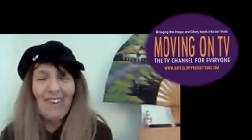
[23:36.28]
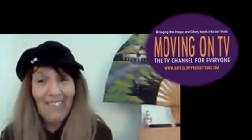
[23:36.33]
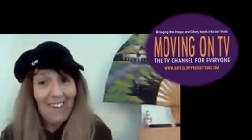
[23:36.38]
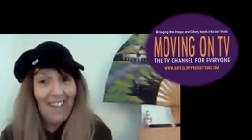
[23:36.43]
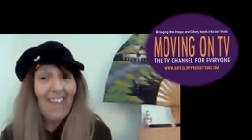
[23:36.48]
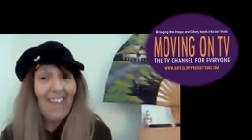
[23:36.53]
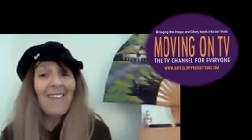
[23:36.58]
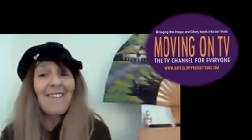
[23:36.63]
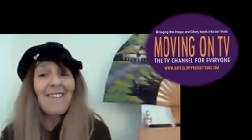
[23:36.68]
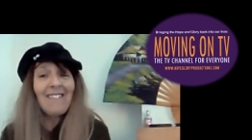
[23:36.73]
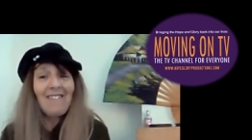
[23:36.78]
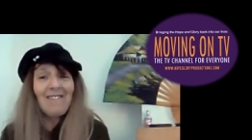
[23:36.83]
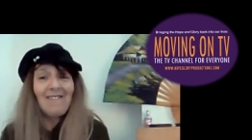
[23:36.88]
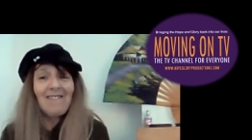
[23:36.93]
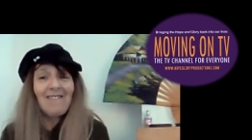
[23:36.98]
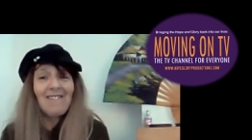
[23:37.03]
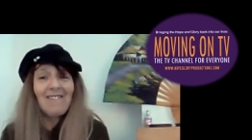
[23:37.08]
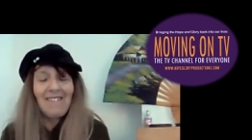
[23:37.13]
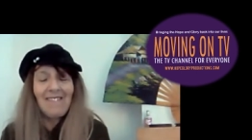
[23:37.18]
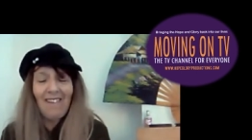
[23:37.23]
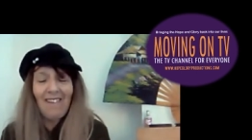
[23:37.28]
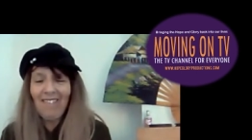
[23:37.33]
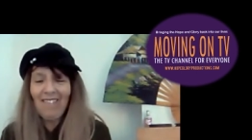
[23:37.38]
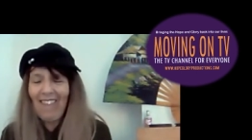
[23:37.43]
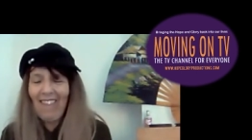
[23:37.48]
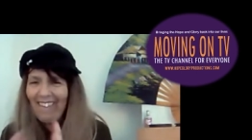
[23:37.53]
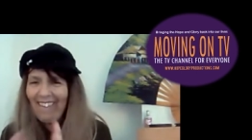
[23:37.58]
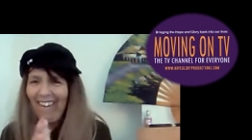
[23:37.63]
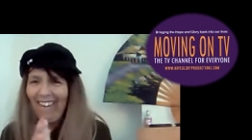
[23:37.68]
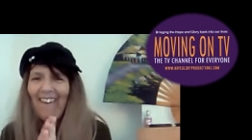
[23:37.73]
Okay.
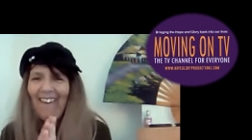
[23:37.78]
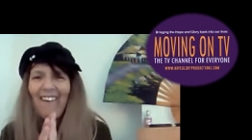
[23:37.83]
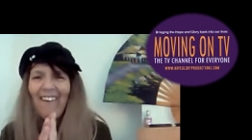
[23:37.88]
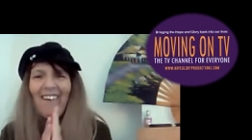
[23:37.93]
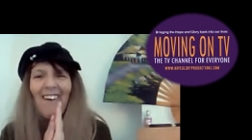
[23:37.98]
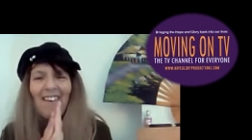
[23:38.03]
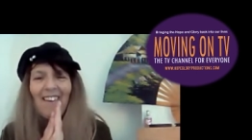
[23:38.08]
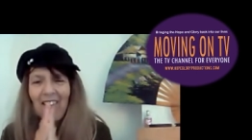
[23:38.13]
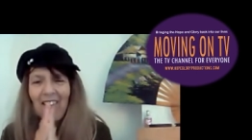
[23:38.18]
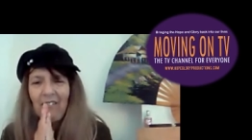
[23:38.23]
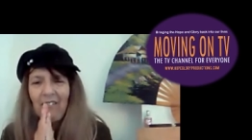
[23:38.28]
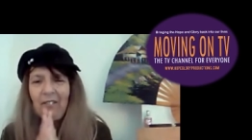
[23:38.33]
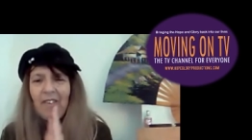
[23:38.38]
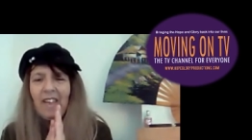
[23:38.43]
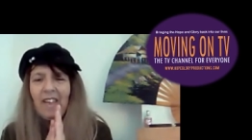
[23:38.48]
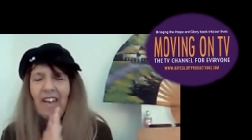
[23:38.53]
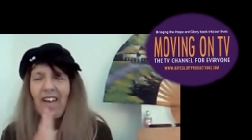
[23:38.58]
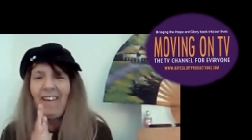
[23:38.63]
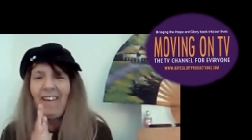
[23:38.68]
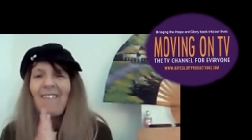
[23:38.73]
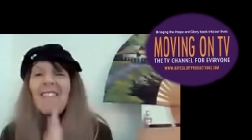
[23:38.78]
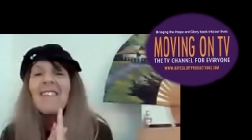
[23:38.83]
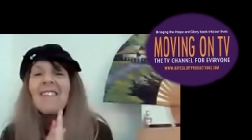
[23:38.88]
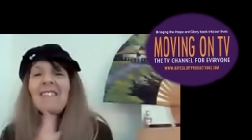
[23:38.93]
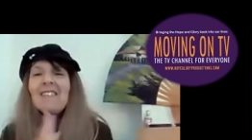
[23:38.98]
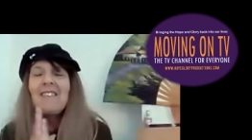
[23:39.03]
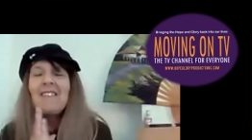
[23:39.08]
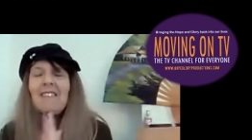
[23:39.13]
Take care. I love you.